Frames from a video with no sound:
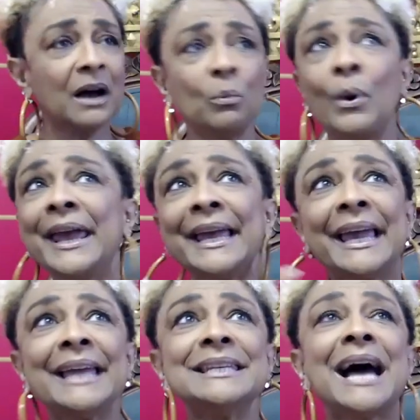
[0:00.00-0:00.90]
we
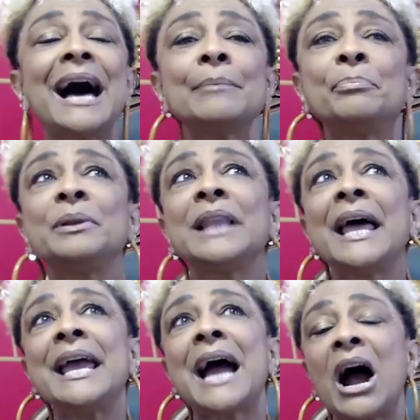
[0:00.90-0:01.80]
cannot
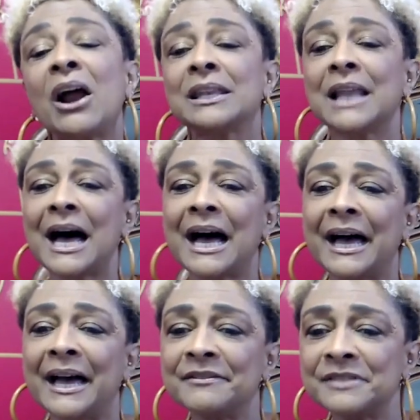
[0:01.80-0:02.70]
play our
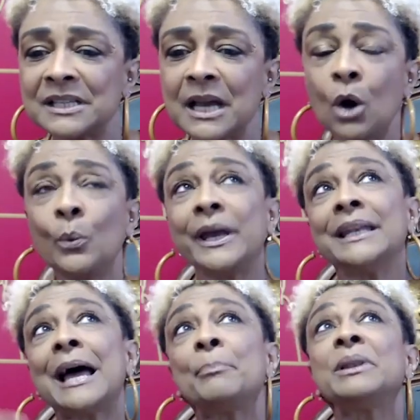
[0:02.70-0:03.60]
lives, we
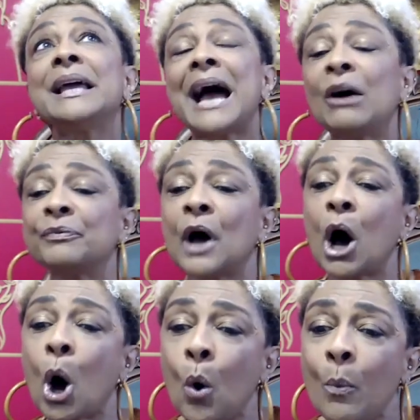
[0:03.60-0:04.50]
cannot play out the
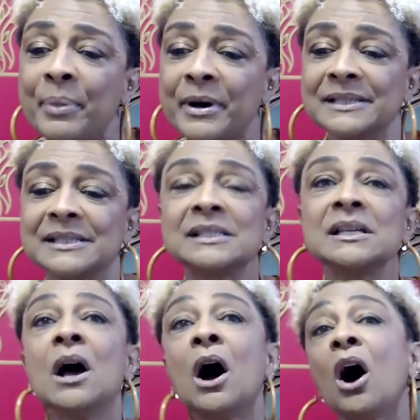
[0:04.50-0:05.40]
opus
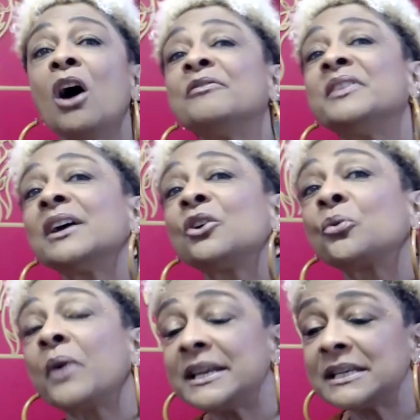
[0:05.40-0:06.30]
of the
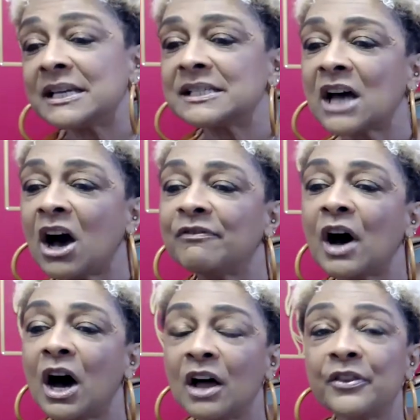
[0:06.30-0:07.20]
greatness of
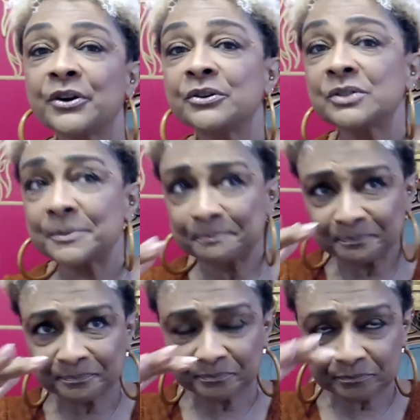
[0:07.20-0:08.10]
others
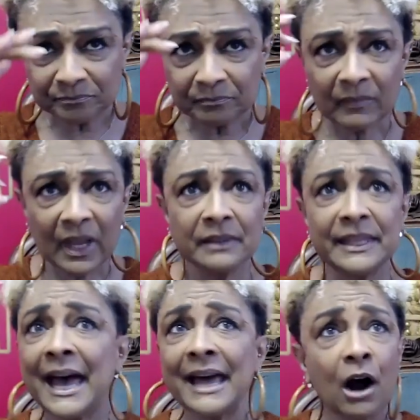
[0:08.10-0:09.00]

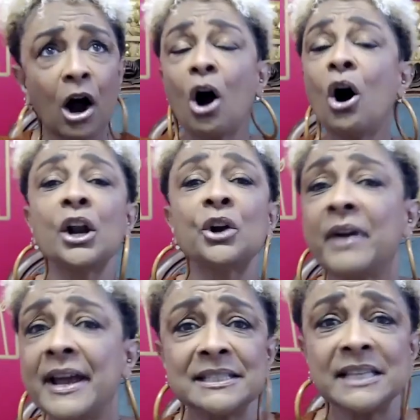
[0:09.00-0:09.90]
that are on a
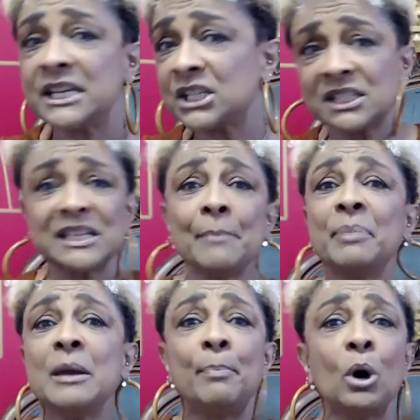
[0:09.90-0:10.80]
grand stage. Because some
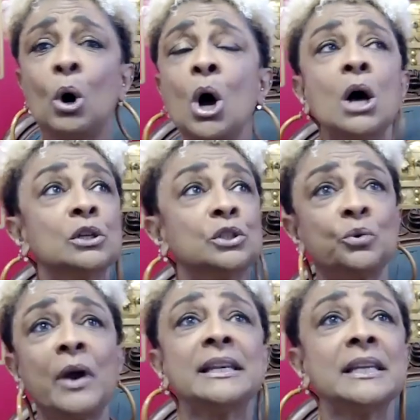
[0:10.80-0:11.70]
people's
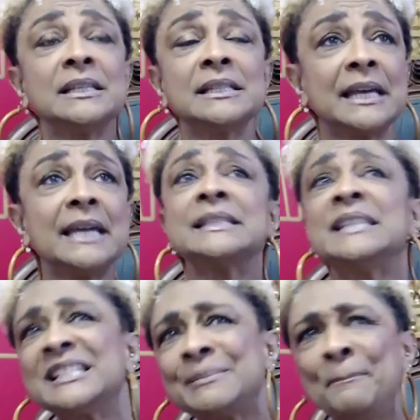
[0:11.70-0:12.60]
greatness is
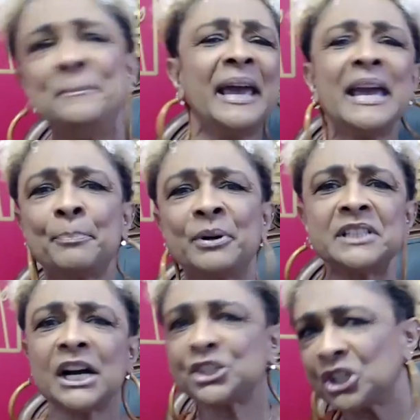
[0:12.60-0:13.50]
this big
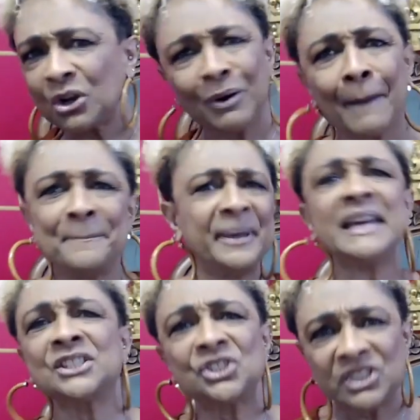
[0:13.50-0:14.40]
production on a
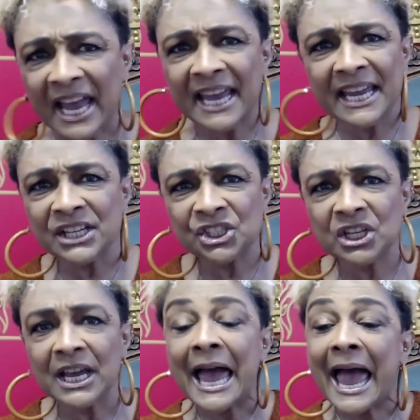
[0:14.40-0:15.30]
big
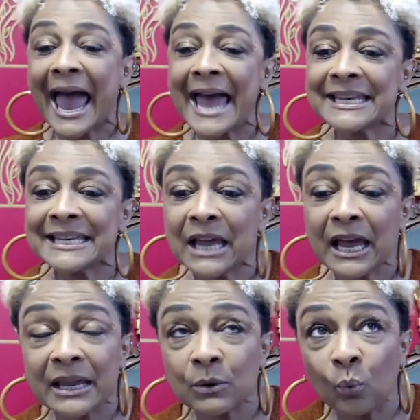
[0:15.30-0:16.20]
stage. And
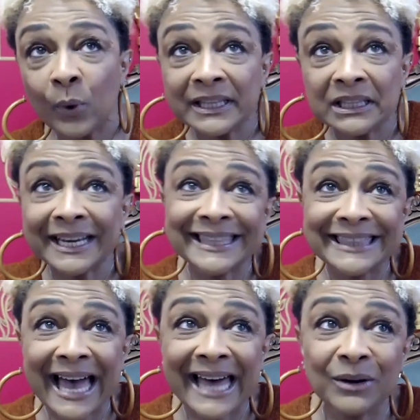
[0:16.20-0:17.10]
we look at
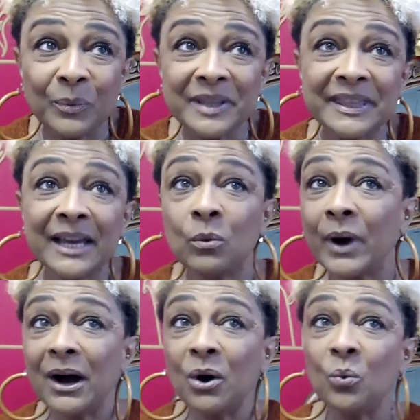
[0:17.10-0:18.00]
that and we think,
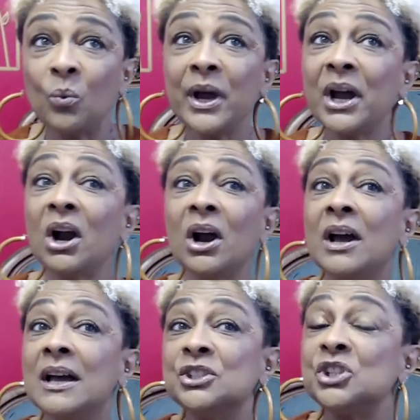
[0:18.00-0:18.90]
well, we're
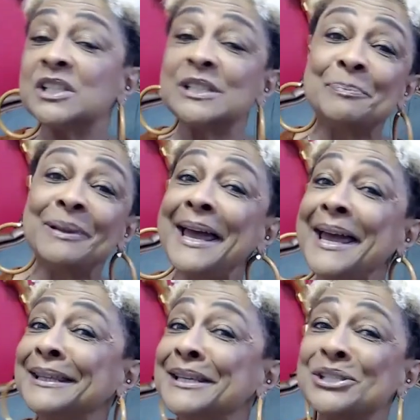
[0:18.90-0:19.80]
just
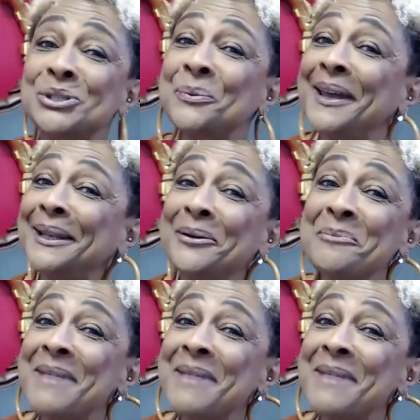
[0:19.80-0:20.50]
playing this sweet little